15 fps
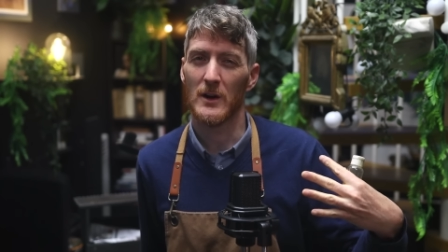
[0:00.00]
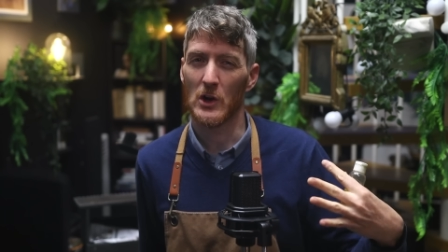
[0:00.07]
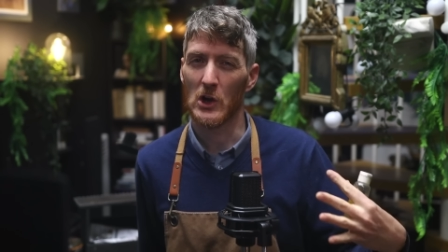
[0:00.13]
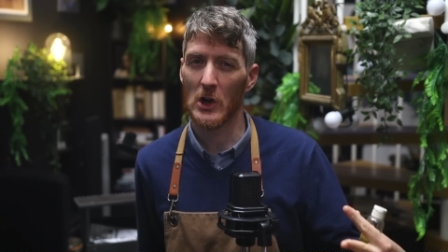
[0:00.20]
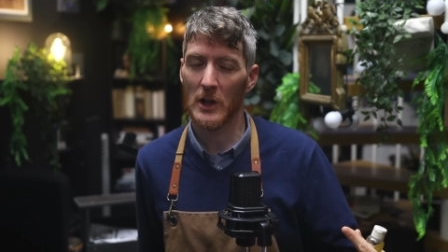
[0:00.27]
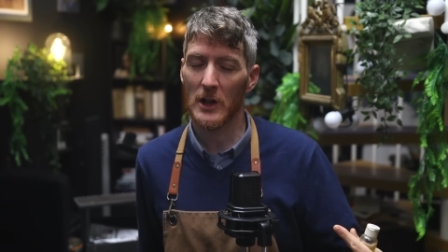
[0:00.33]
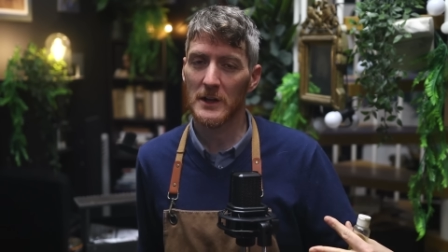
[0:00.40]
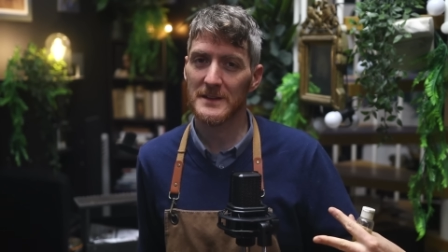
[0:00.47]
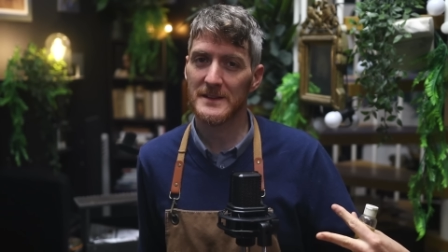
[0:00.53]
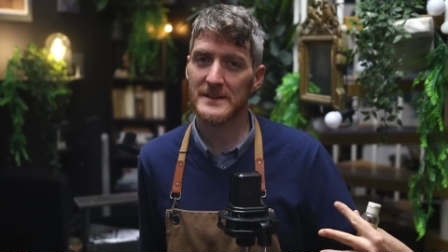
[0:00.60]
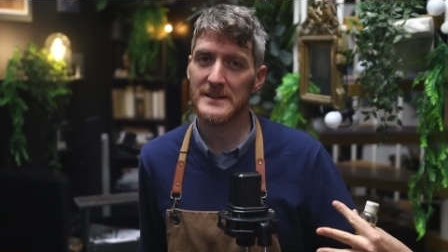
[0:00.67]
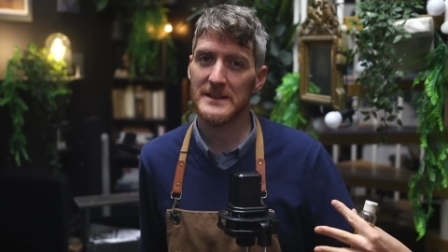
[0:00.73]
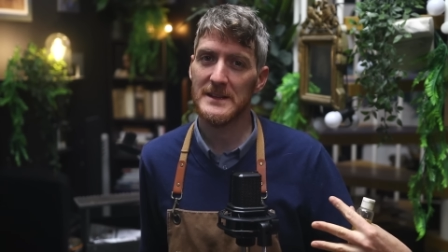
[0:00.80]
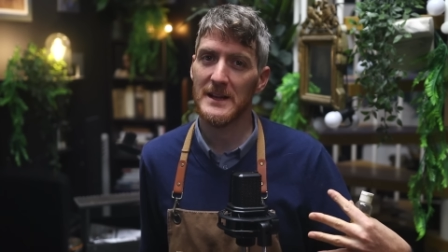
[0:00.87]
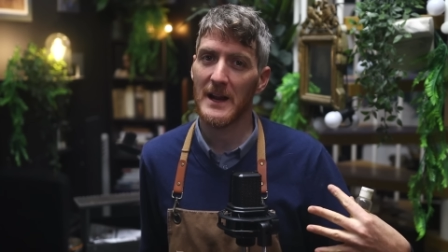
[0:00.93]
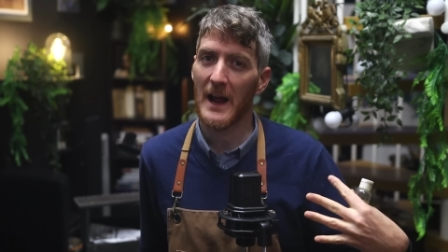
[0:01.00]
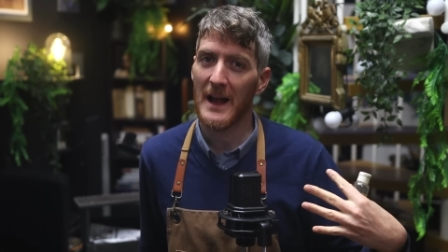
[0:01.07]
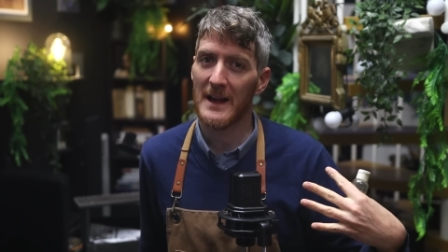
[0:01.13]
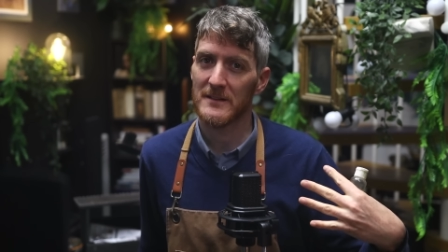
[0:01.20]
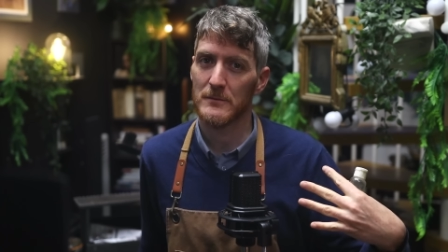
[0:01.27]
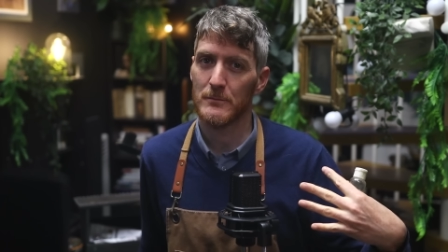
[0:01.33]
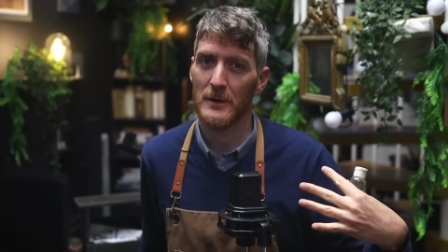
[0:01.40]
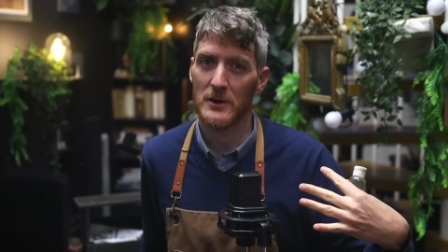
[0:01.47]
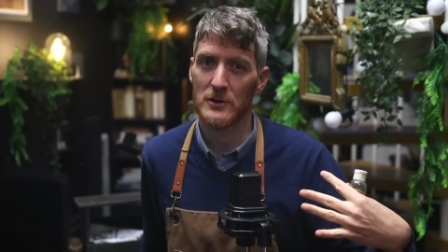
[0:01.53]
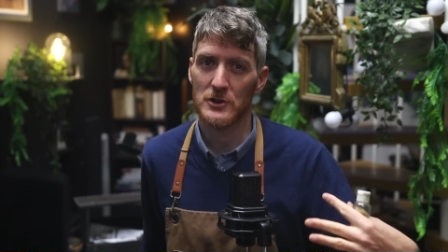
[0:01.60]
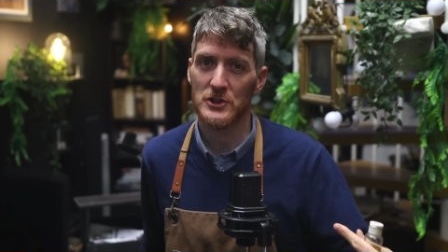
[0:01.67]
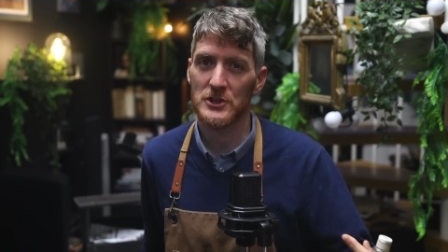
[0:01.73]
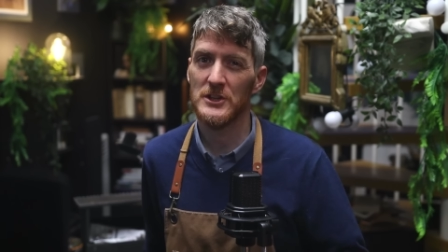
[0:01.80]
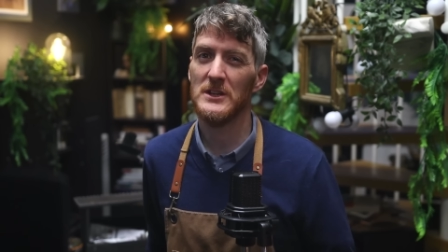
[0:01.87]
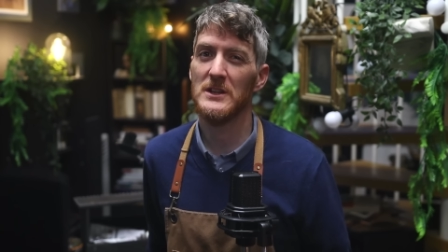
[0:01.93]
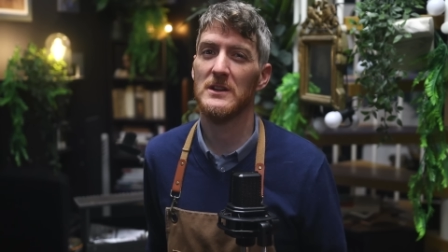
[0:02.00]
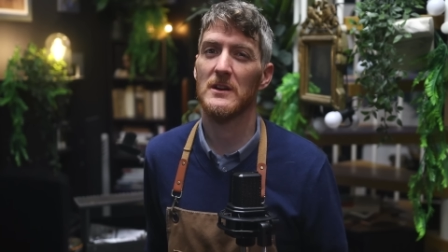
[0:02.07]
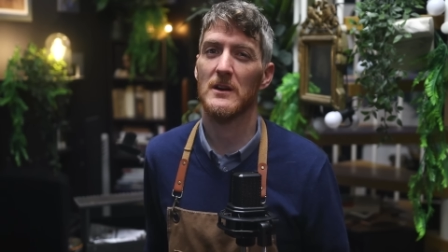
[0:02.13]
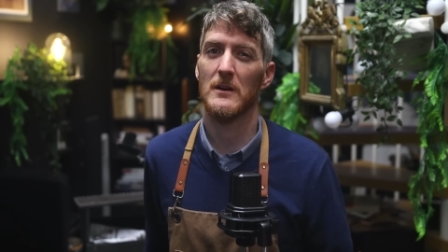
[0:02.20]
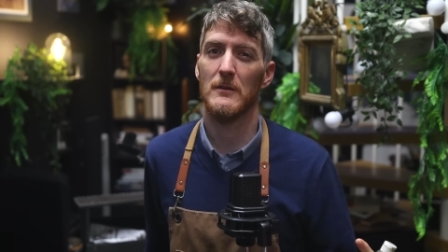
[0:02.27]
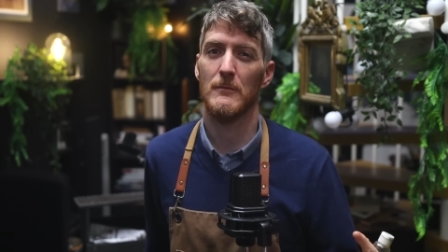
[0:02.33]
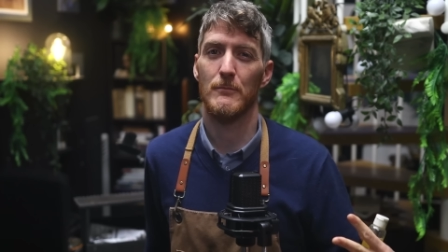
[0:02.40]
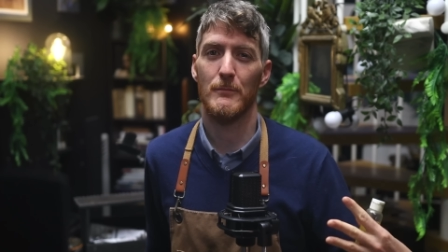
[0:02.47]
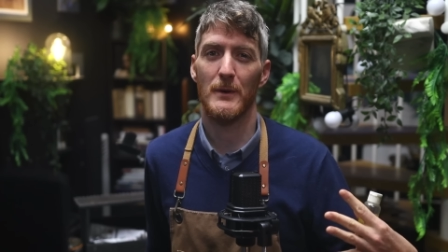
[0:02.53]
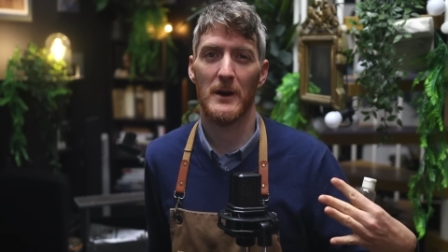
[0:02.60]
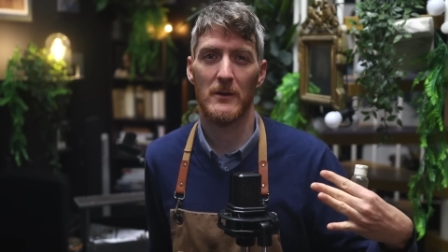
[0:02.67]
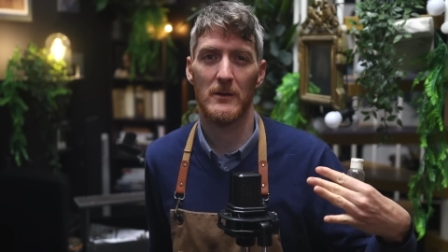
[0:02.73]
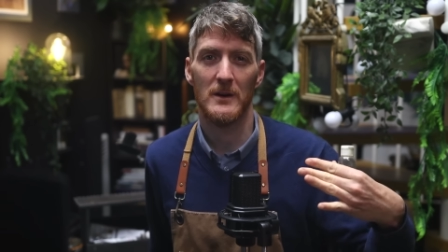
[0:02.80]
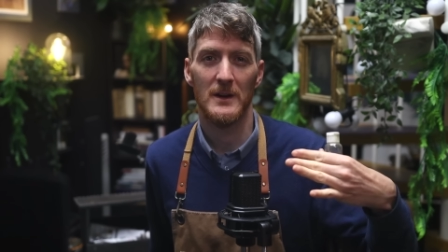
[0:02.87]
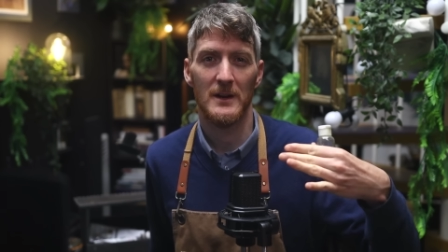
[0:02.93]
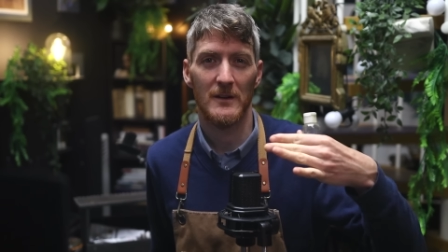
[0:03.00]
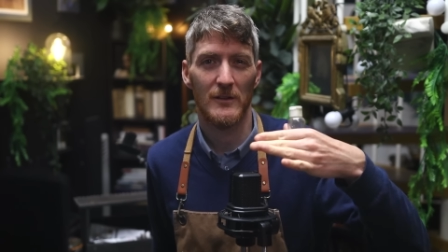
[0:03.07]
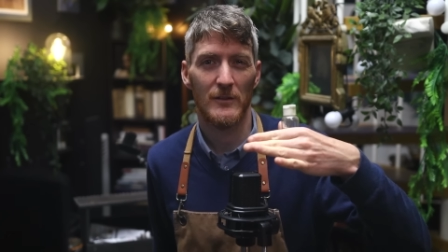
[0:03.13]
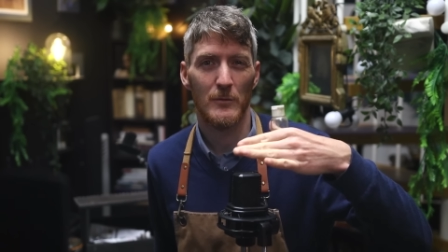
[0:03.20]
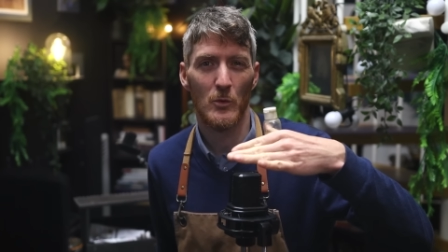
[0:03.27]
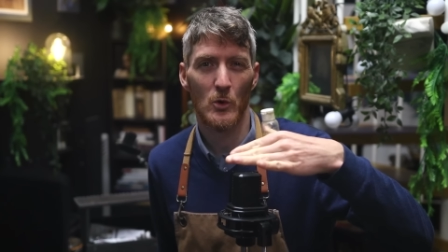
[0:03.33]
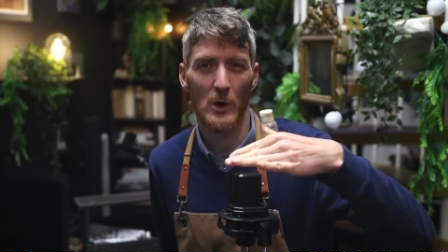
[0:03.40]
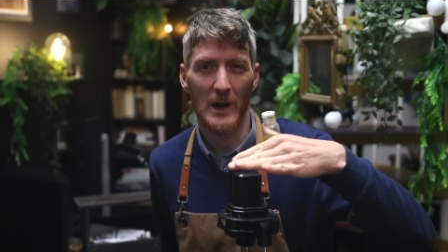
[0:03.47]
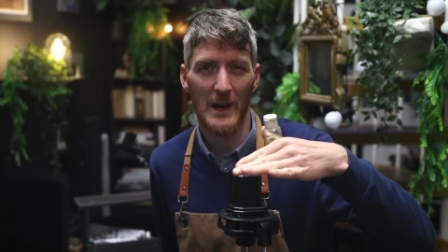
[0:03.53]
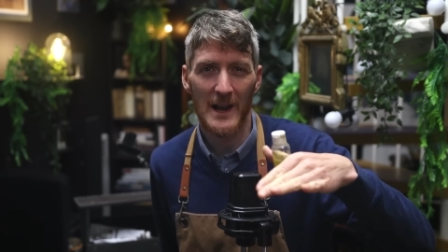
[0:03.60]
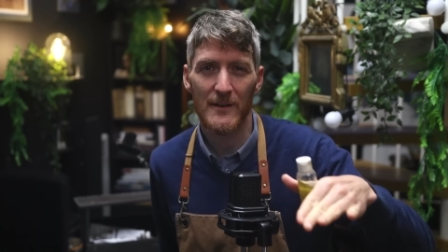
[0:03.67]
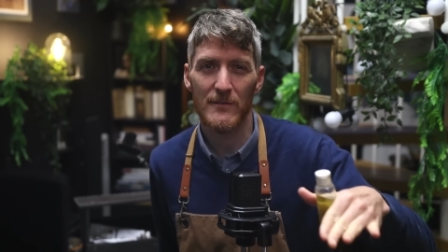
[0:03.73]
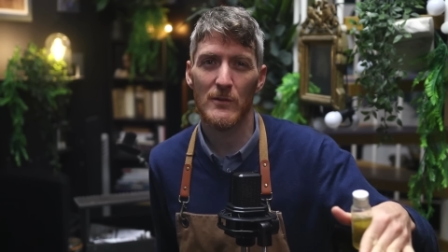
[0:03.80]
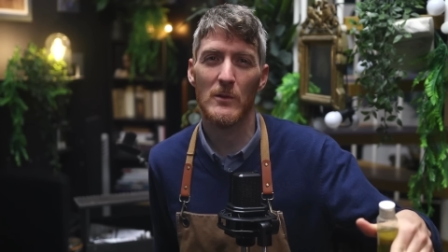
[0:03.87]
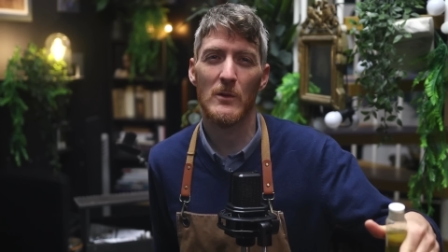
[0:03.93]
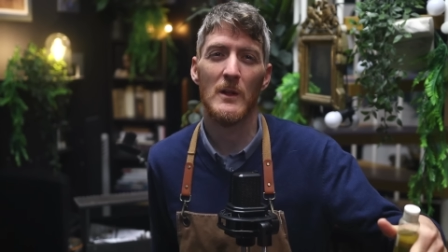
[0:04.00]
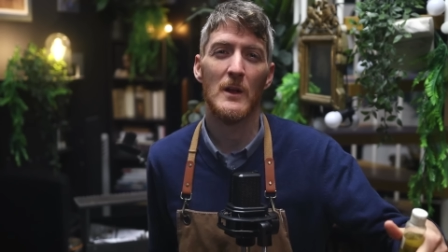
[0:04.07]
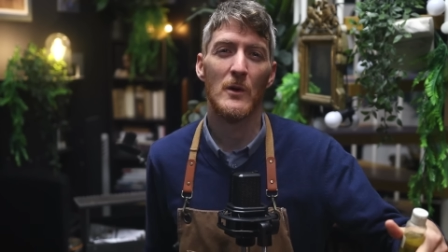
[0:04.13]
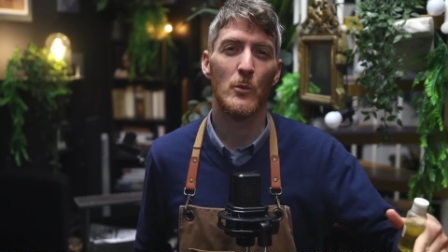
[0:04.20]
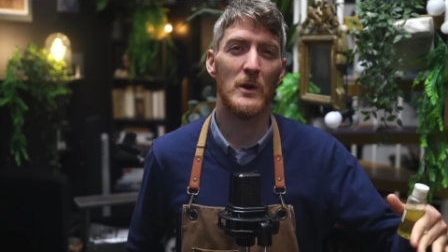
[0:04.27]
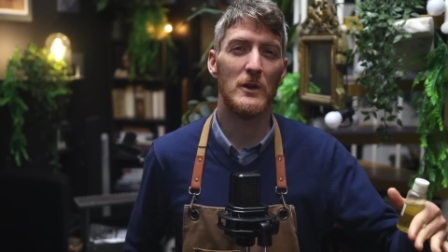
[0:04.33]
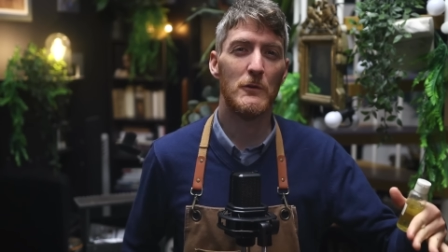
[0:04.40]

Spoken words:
glossy, has a better sheen, it's more level when